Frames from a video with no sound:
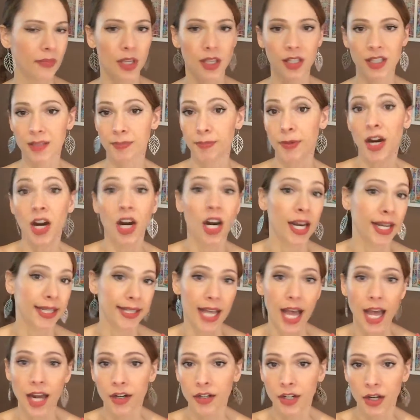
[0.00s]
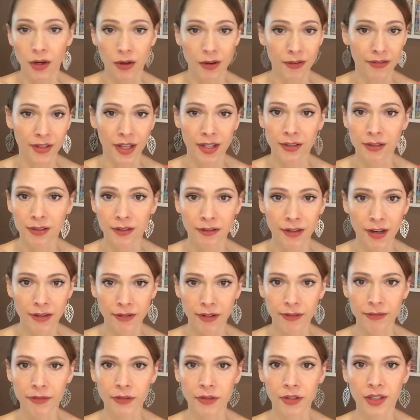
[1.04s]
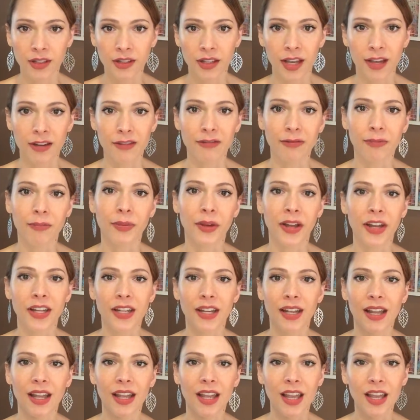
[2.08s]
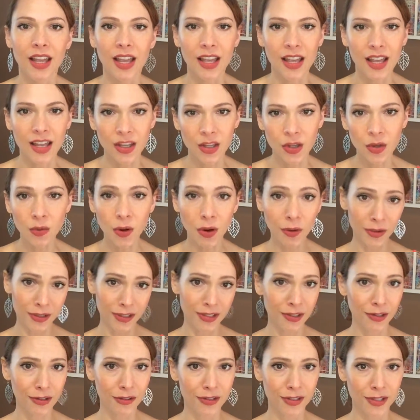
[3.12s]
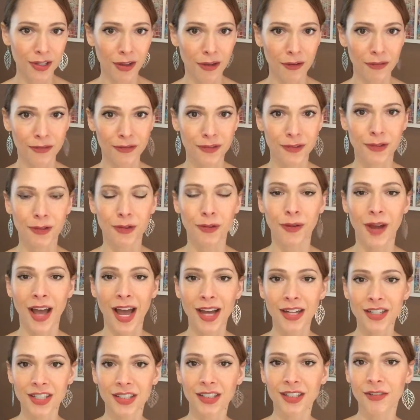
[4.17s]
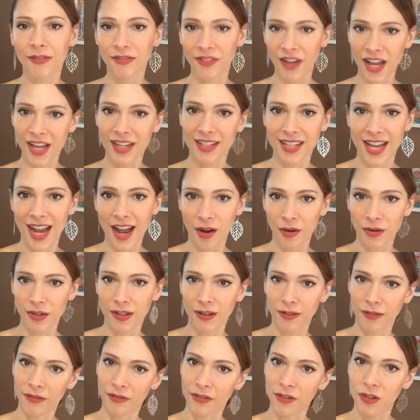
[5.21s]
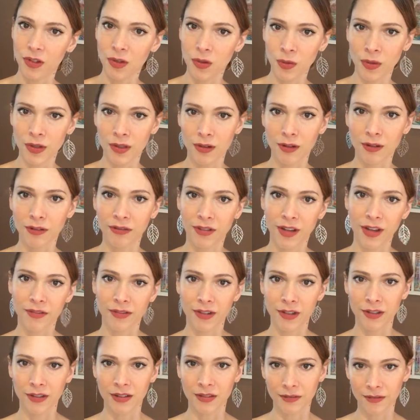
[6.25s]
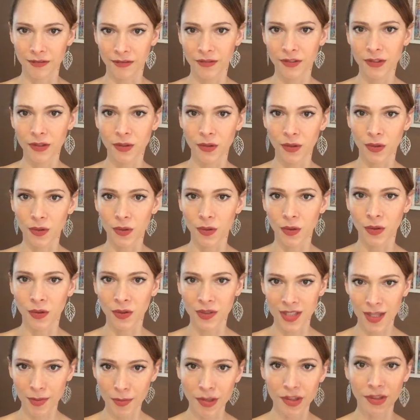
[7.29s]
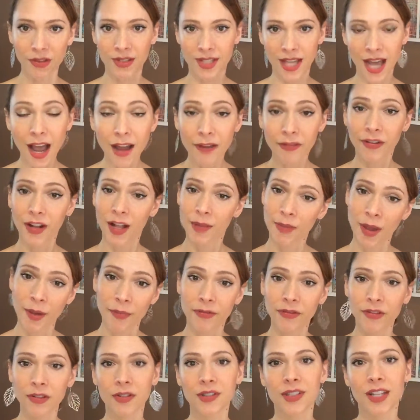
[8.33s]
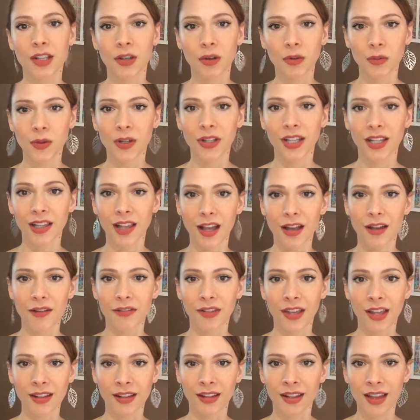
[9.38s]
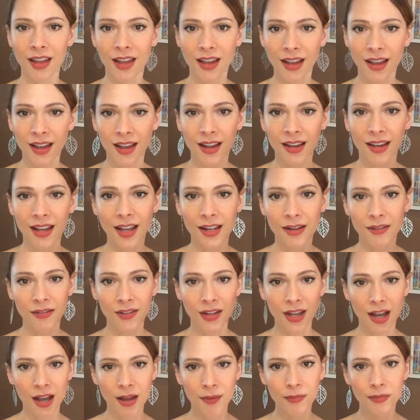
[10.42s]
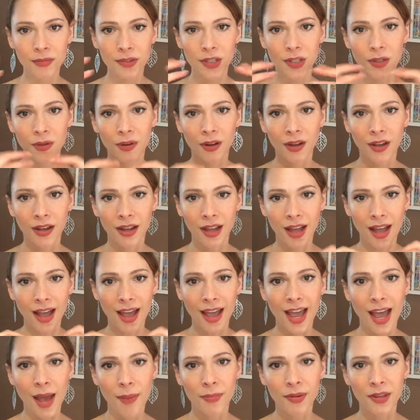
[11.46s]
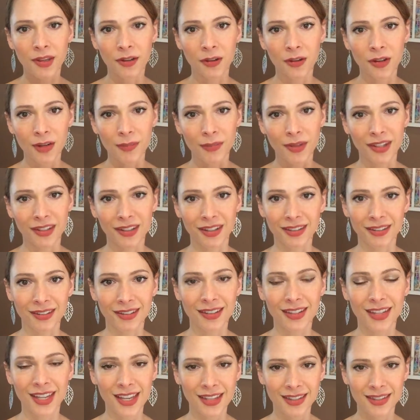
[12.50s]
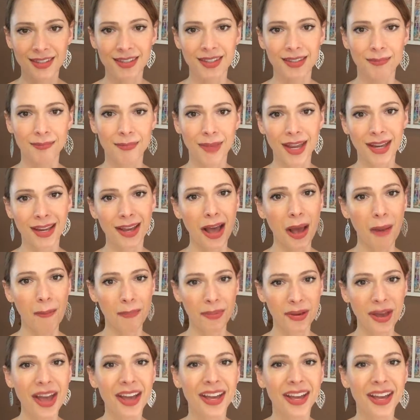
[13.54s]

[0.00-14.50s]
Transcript: asparagus, I don't know if that's your favorite food in life, but you owe it to yourself to actually find out if you and your favorite food or some of those high FODMAP foods that you really love can kind of come to a happy agreement and kiss and make up.